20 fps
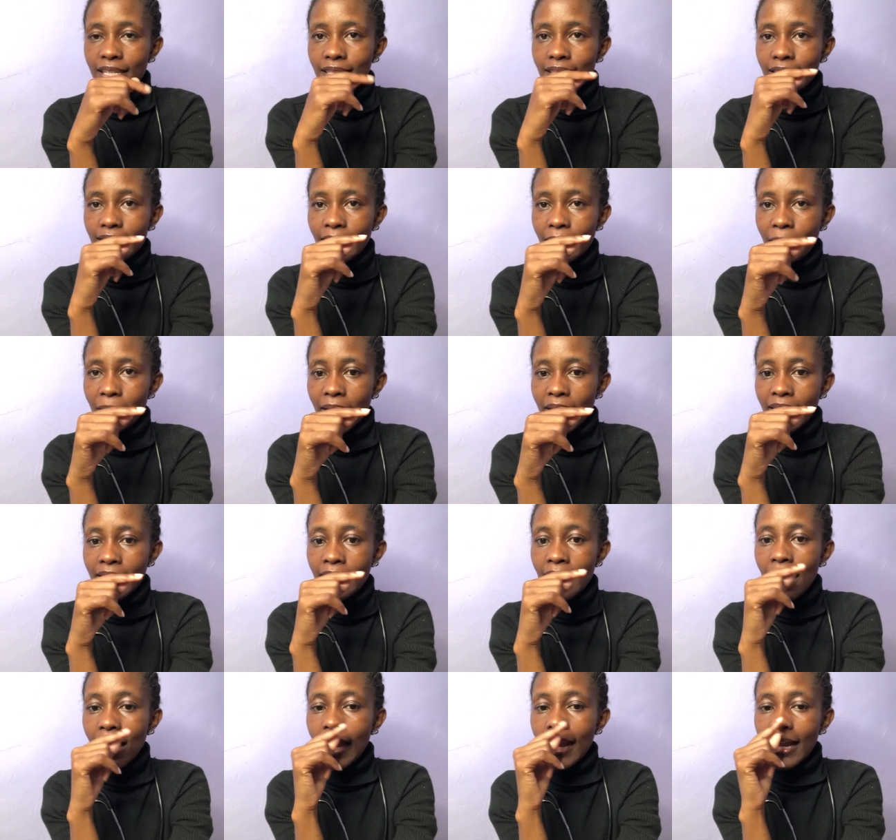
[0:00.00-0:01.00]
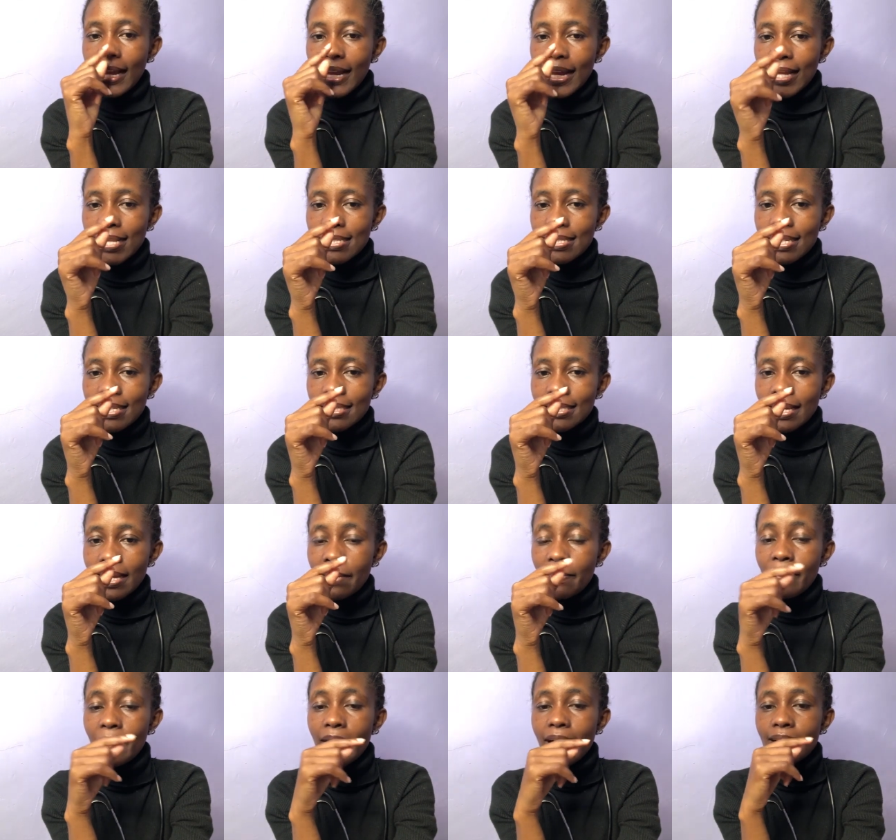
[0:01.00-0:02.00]
determine cancer
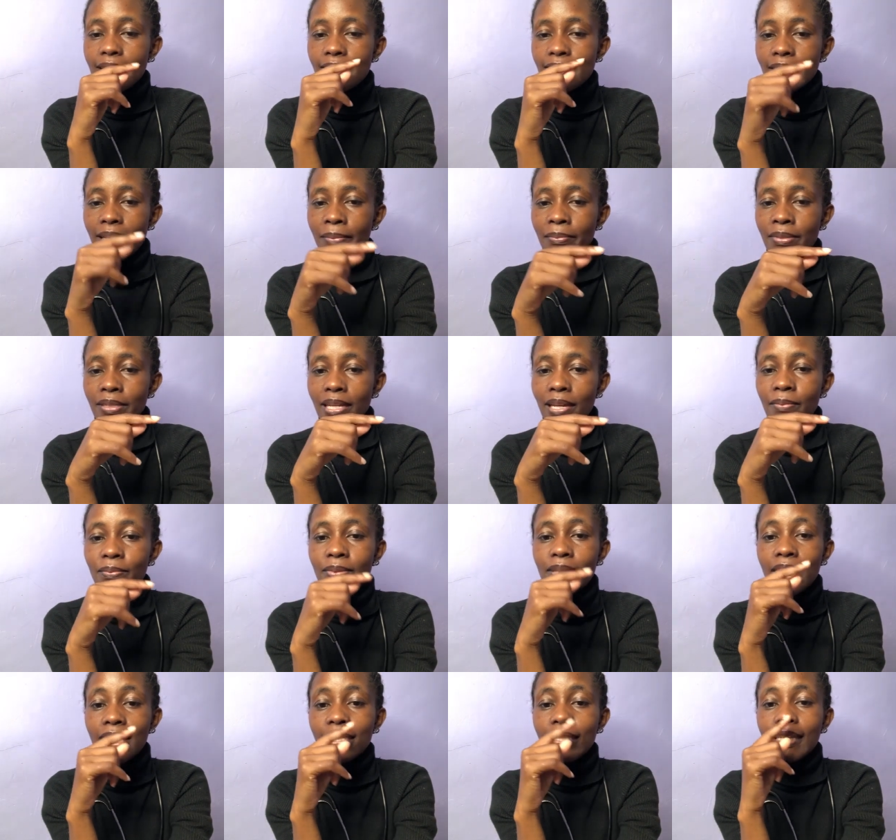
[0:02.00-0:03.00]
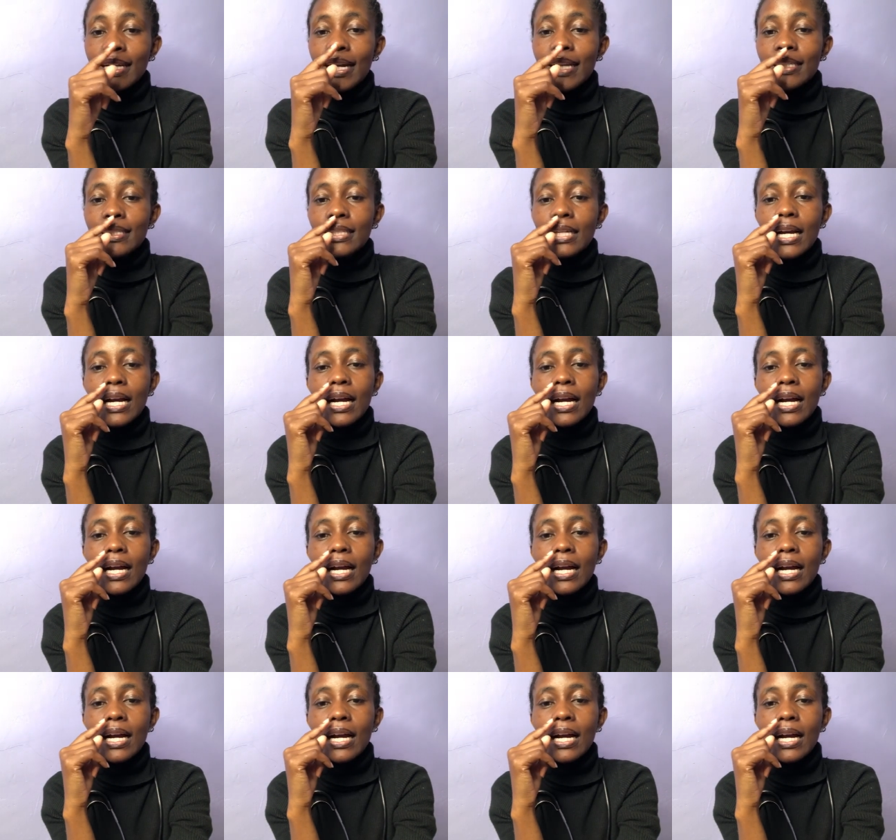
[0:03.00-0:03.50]
type and subtype that can